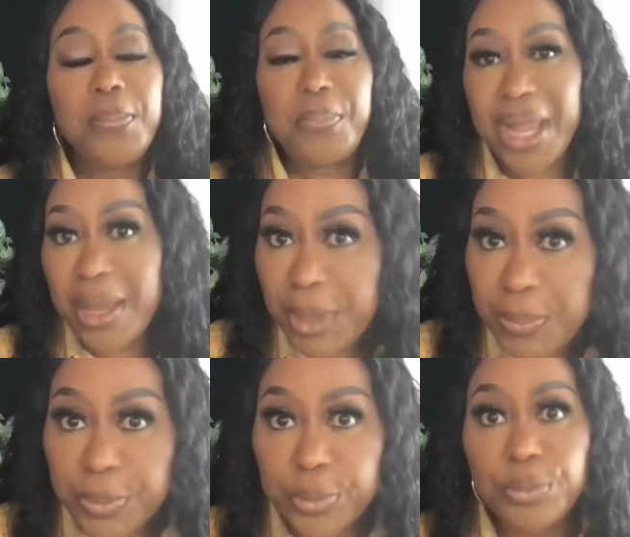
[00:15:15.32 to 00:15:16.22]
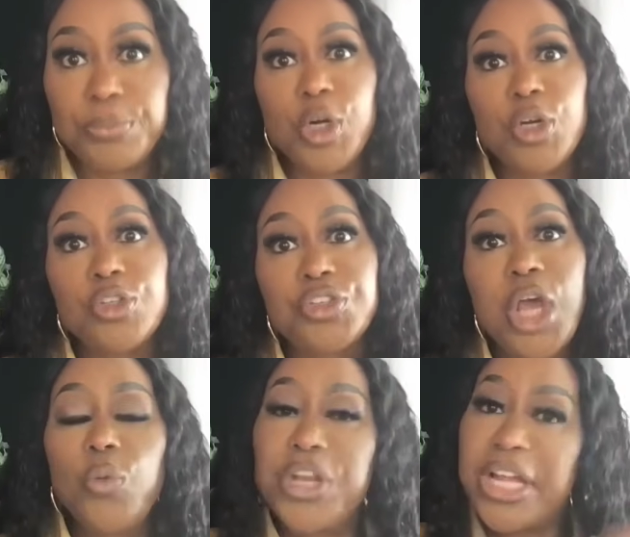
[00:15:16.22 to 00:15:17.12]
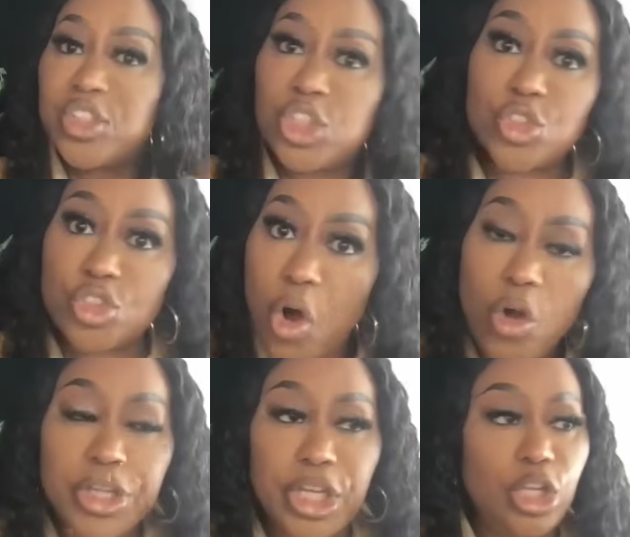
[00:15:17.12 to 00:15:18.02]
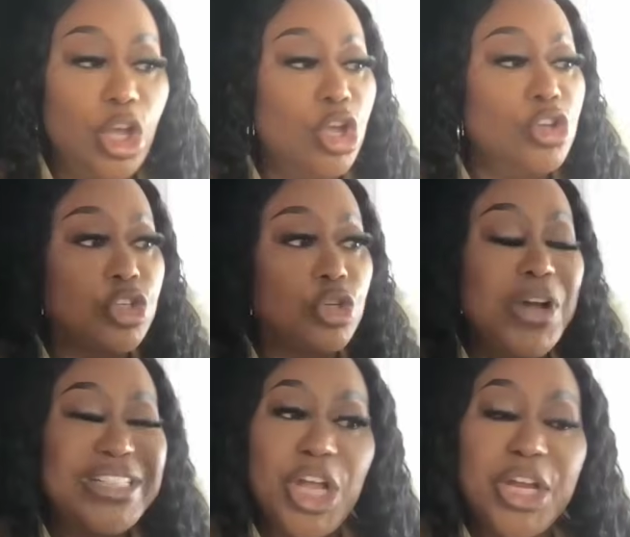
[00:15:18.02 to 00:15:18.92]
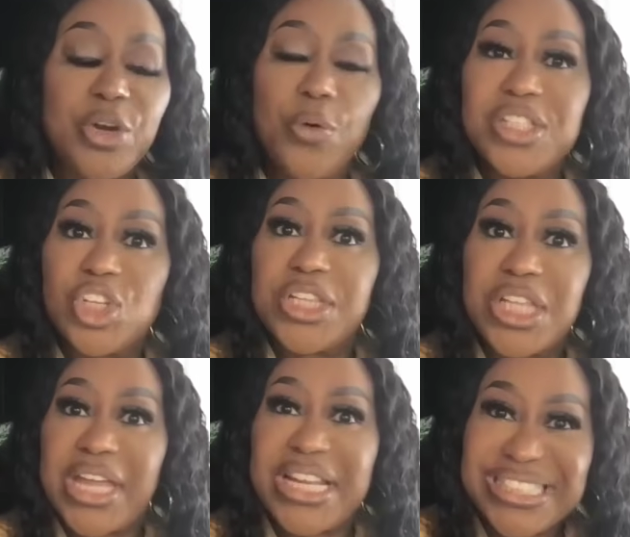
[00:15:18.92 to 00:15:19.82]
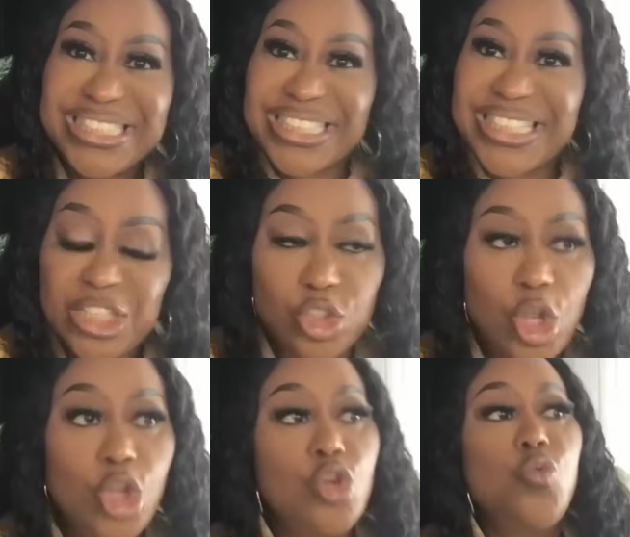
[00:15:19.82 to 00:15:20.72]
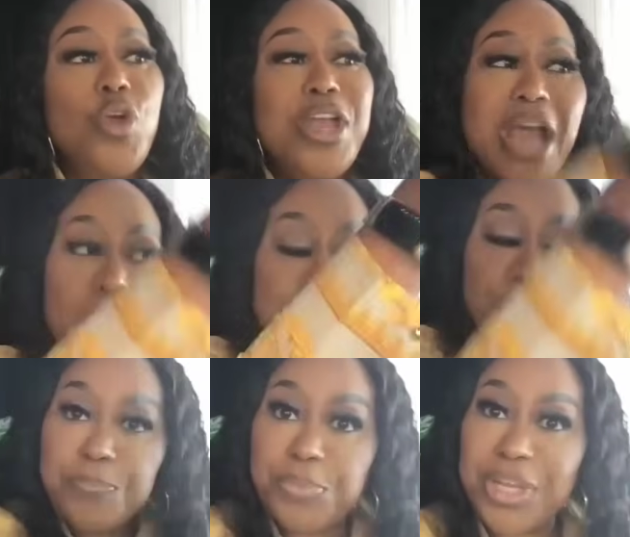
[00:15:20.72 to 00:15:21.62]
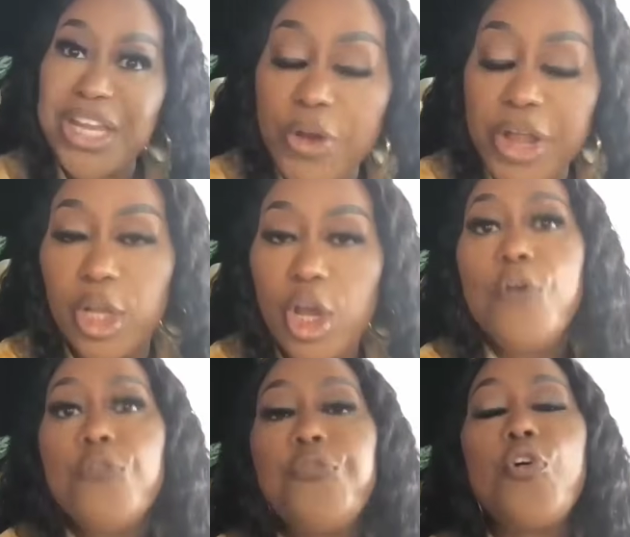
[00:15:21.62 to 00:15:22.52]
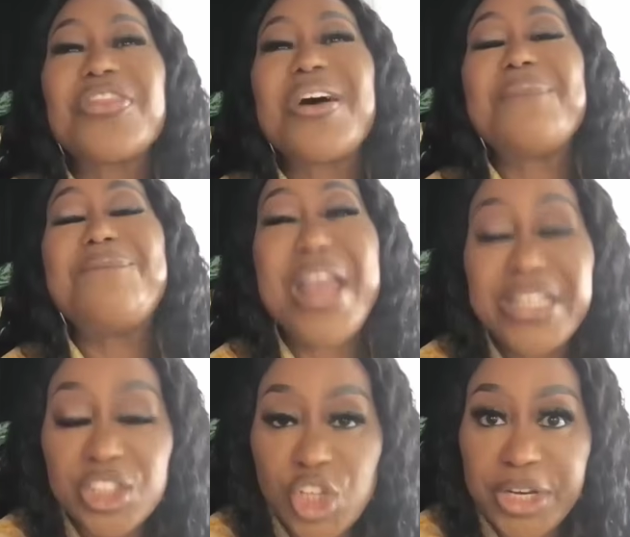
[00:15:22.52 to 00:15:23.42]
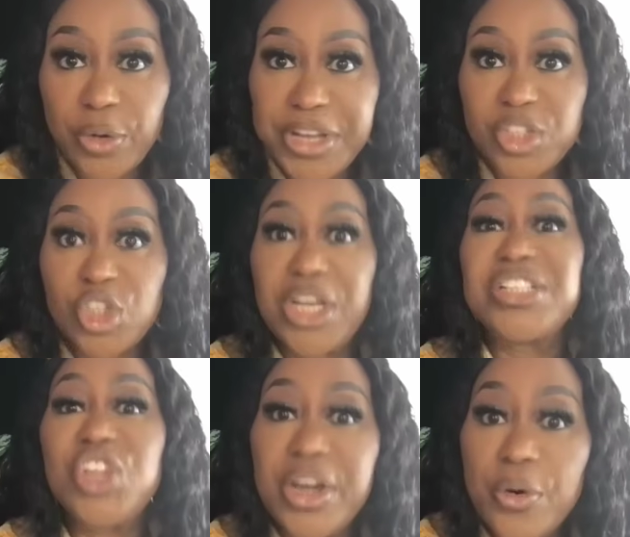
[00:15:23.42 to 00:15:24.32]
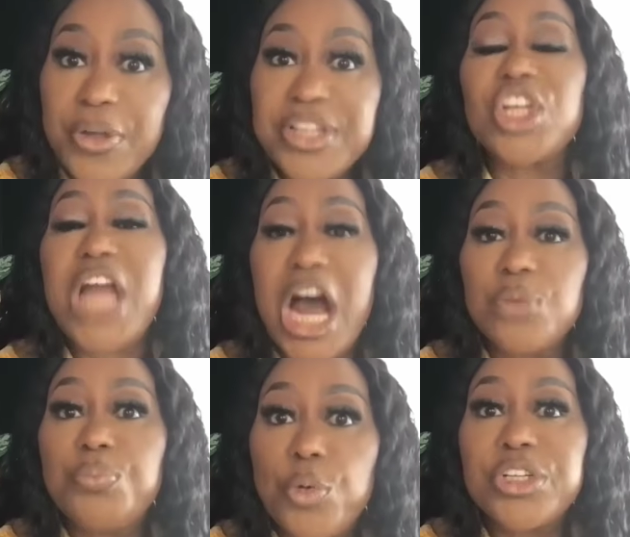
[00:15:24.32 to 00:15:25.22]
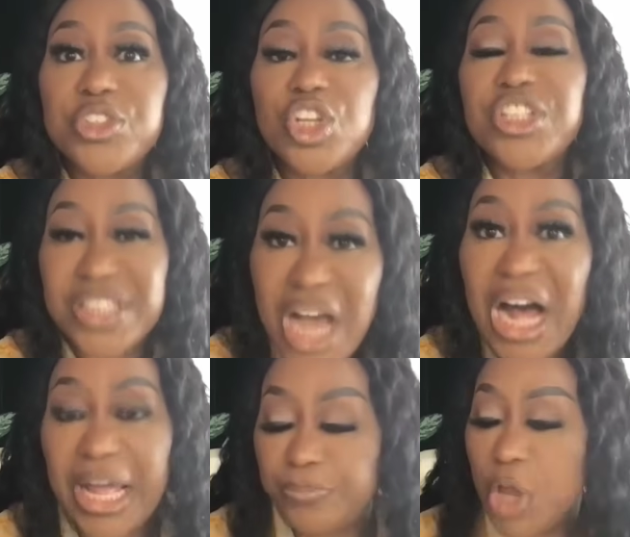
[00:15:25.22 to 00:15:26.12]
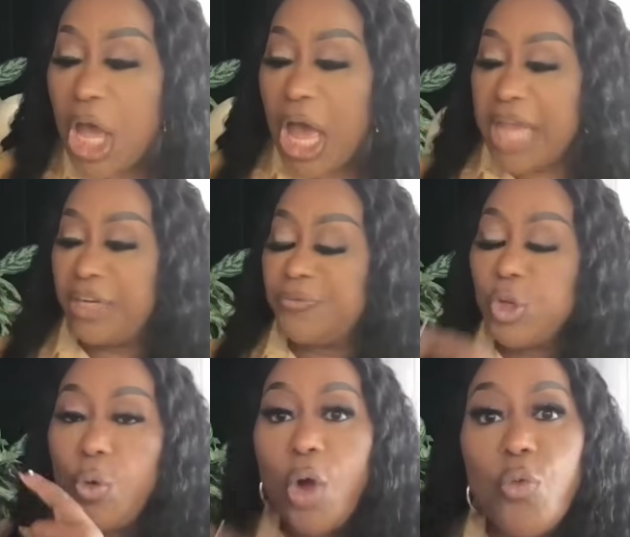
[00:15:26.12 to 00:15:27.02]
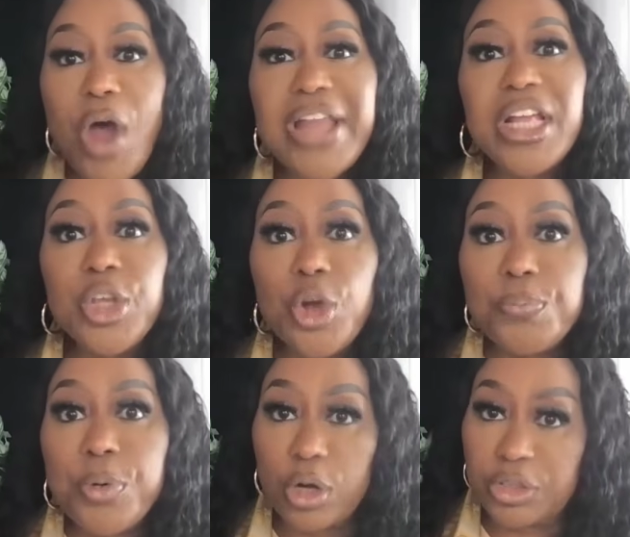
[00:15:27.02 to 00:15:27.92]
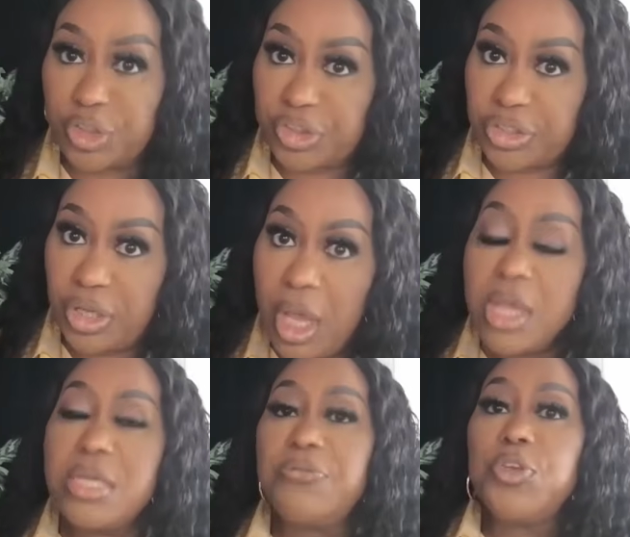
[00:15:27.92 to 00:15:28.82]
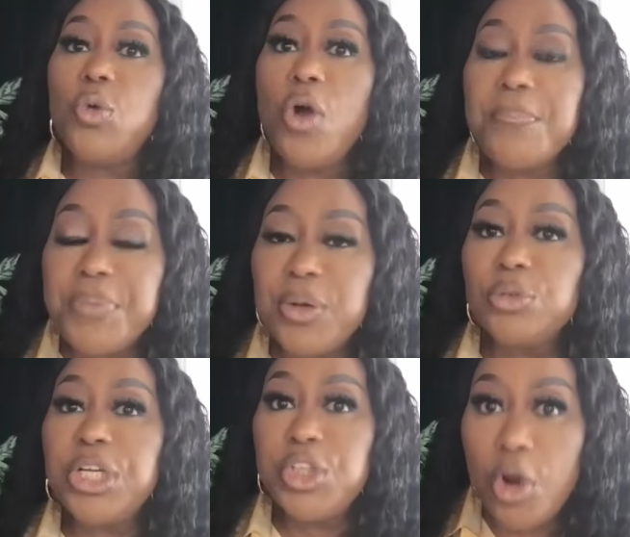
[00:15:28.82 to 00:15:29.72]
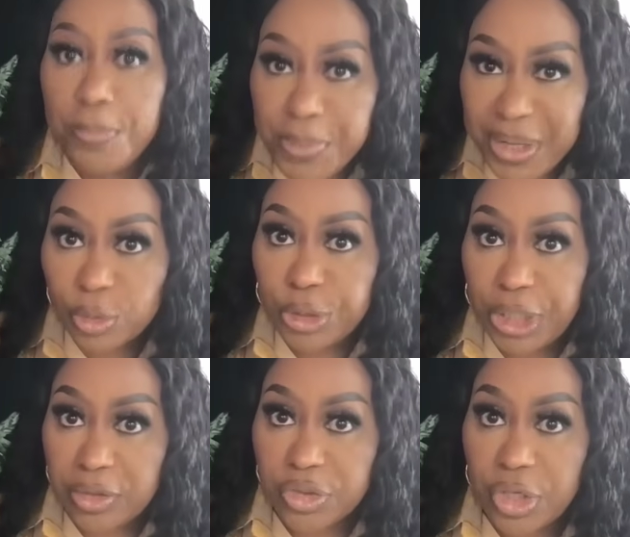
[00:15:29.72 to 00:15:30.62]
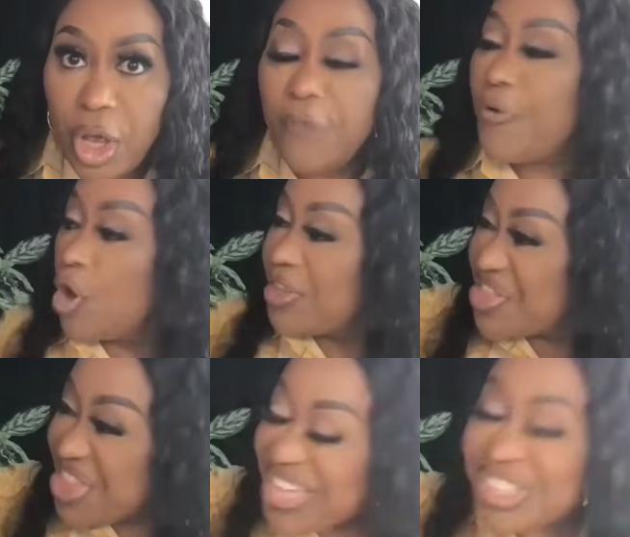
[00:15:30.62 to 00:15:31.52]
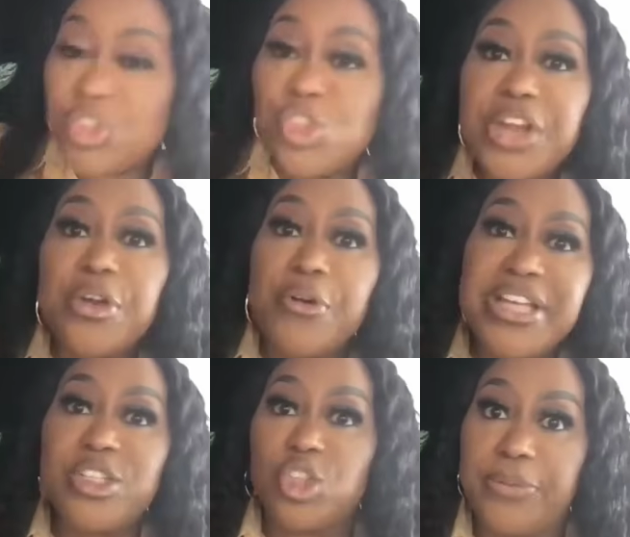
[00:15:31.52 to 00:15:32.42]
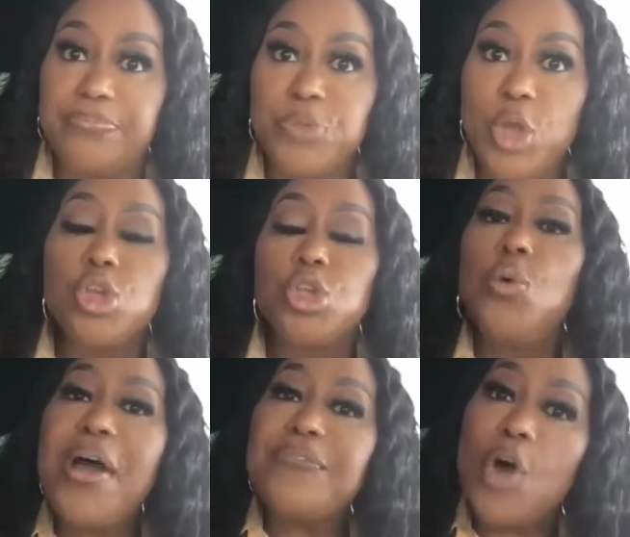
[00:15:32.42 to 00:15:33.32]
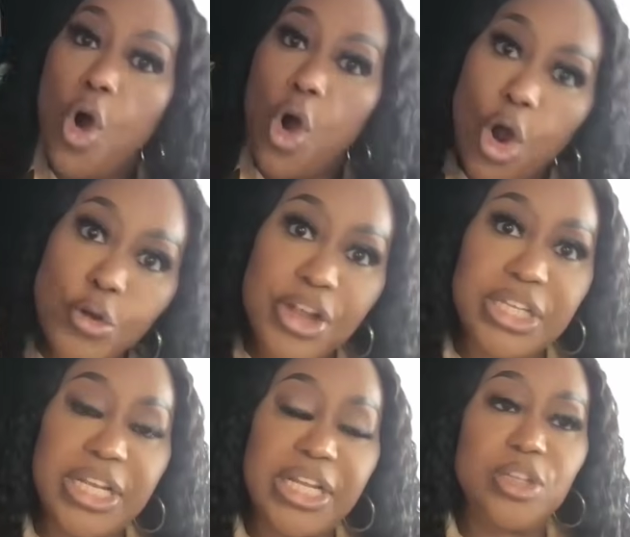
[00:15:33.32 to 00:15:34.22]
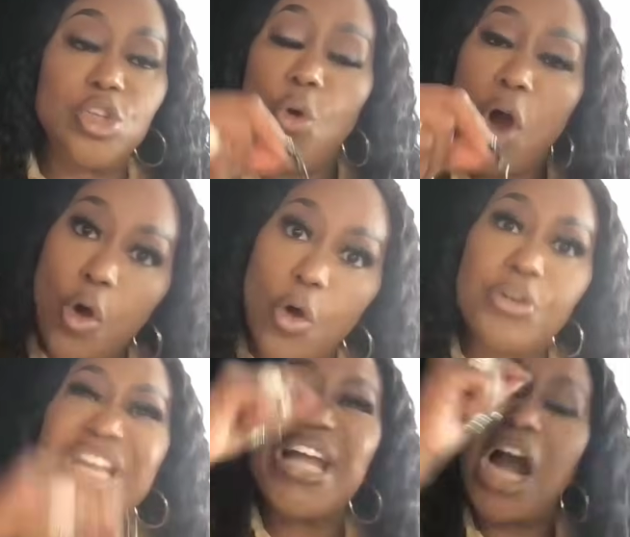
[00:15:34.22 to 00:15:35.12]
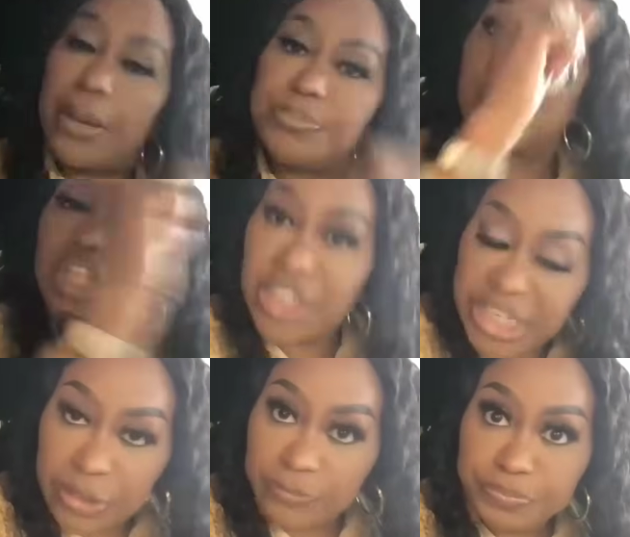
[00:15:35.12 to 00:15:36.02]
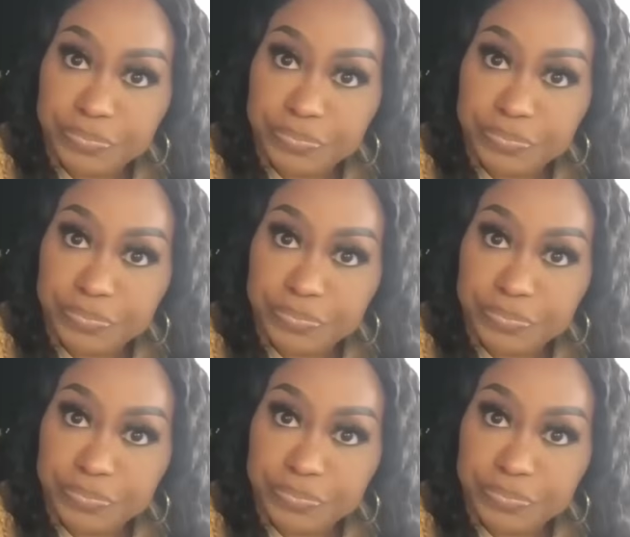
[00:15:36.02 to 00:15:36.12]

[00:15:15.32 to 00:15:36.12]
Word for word: baby boomers. We're not just talking to a generation that exists. We are preparing for the beta generation, a generation unborn to time. And if you are writing your books, if you are building your buildings, for this generation, you are already obsolete.